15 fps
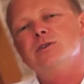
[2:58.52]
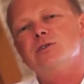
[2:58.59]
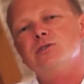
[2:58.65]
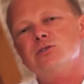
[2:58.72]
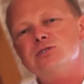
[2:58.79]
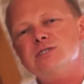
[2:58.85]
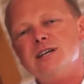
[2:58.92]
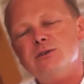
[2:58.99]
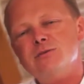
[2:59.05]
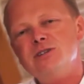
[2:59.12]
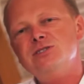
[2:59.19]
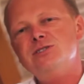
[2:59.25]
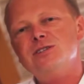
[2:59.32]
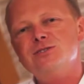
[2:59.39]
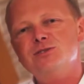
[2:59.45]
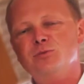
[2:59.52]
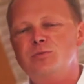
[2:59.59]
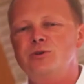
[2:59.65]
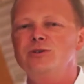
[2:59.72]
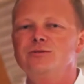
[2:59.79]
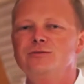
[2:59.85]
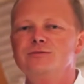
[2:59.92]
an electrical power
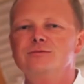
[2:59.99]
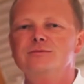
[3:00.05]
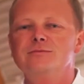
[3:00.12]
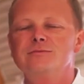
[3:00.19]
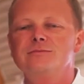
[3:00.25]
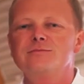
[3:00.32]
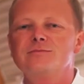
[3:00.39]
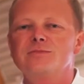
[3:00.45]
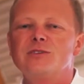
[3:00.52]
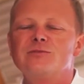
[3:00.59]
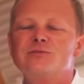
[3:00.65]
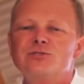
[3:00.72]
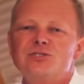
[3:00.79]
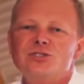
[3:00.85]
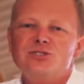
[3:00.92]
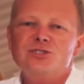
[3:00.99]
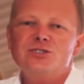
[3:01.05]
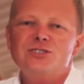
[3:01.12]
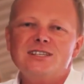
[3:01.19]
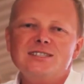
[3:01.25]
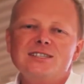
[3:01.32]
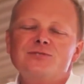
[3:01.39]
splitter.
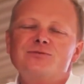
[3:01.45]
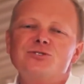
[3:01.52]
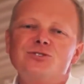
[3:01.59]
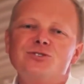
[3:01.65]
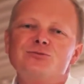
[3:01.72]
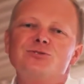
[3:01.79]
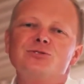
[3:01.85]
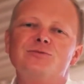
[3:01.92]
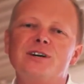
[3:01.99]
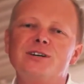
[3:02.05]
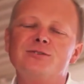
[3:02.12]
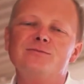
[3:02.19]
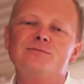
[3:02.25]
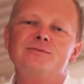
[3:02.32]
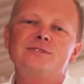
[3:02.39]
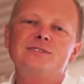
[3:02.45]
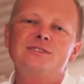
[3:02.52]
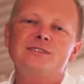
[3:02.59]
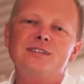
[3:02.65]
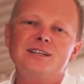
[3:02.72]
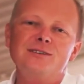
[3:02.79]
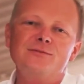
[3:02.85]
Nowadays, everyone
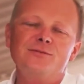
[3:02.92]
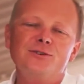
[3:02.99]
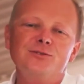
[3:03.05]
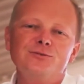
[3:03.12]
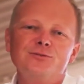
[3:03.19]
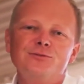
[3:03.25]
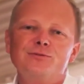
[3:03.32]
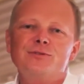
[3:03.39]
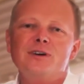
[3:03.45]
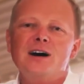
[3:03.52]
uses telephones,